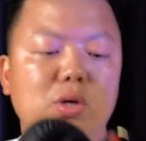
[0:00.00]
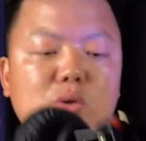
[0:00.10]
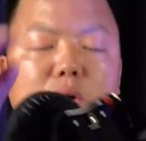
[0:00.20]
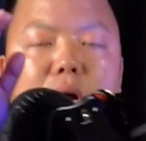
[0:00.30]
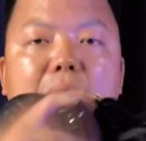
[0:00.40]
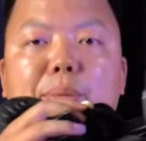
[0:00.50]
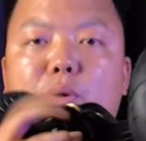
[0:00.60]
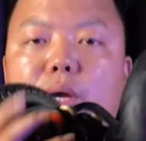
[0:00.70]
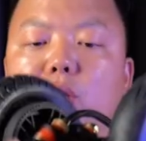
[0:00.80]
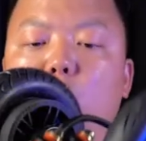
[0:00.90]
You
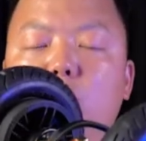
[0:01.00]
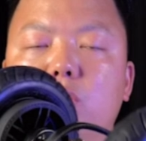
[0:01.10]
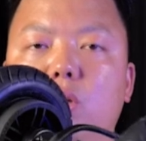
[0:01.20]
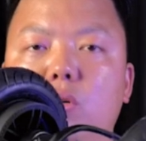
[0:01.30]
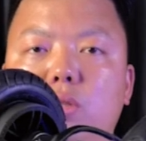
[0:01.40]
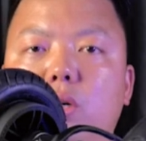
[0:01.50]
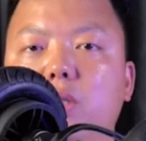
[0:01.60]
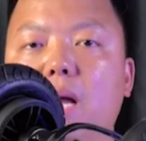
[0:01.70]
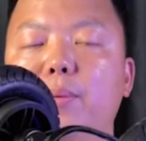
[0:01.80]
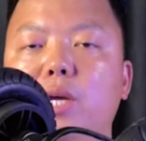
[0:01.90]
upgrade also the
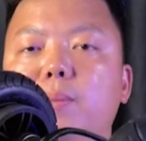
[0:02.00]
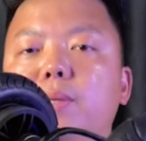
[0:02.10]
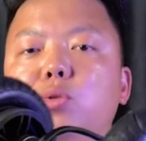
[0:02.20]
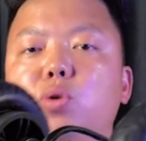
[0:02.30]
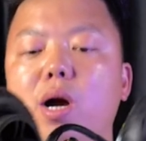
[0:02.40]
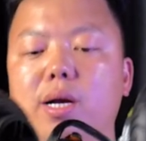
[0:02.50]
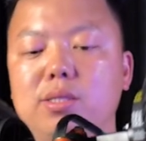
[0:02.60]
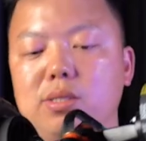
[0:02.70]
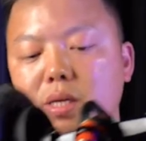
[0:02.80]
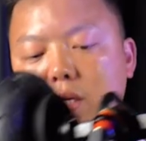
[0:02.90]
double kingpin
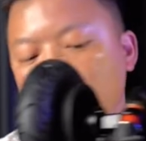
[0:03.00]
trucks.